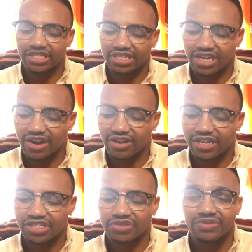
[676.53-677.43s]
the
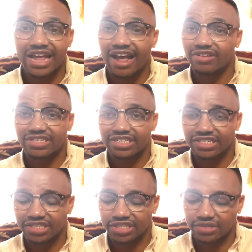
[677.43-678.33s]
early
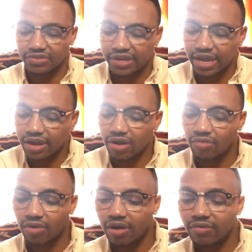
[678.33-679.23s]
2000s. You can't go
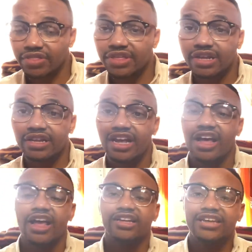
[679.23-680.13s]
wrong with it.
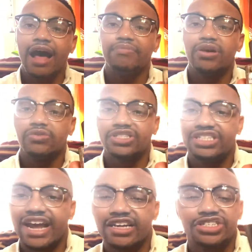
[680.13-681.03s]
Top notes,
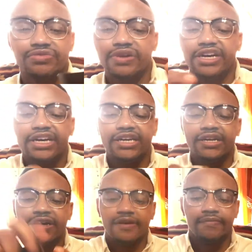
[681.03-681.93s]
tangerine,
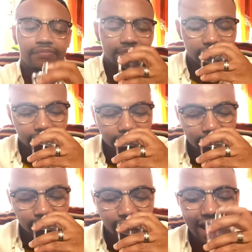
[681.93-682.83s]

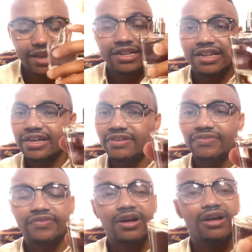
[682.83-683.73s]
violet
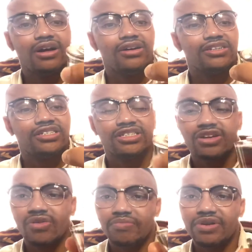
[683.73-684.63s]
leaf. Oh, it's
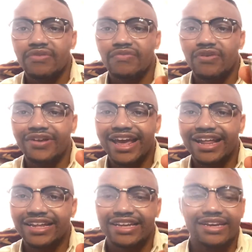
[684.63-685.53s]
so beautiful and
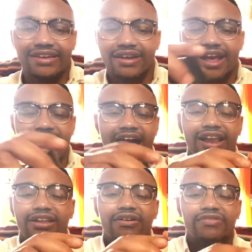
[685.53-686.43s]
elegant. I
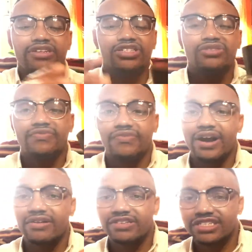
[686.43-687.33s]
love these two
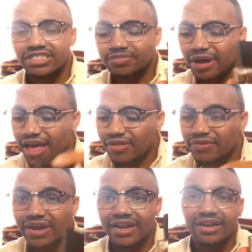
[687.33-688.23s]
fragrances, by the
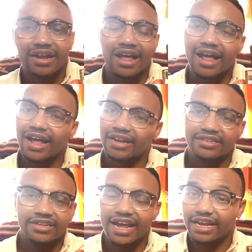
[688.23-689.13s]
way.
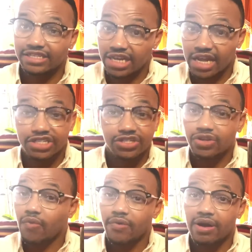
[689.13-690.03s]
Like I said, I just
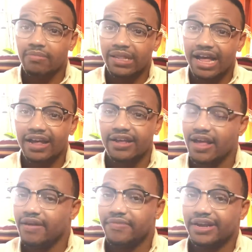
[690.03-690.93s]
don't wear them a lot
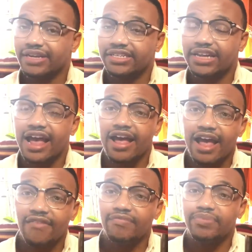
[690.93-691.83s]
because I
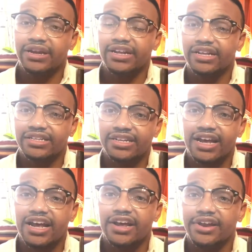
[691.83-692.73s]
have been
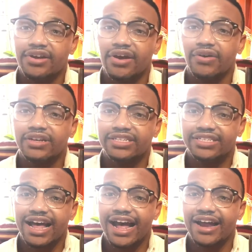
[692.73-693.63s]

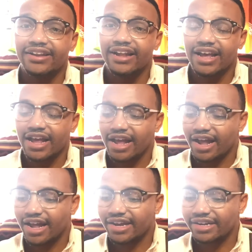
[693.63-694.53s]
inside,
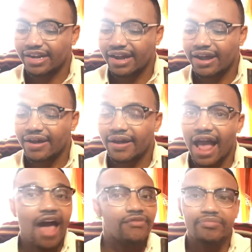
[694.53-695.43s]
and I
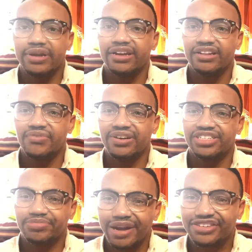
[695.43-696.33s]
haven't been anywhere
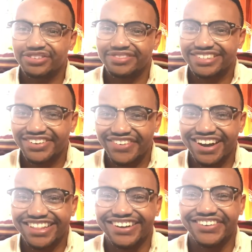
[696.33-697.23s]
special to
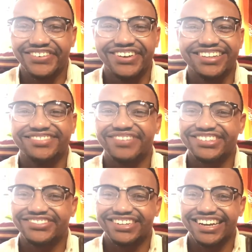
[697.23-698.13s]
wear them on
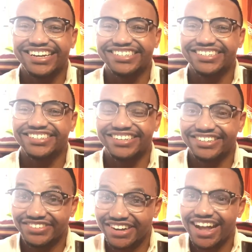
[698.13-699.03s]
special occasion,
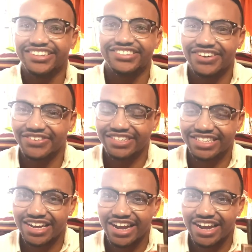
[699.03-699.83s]
because you guys know it's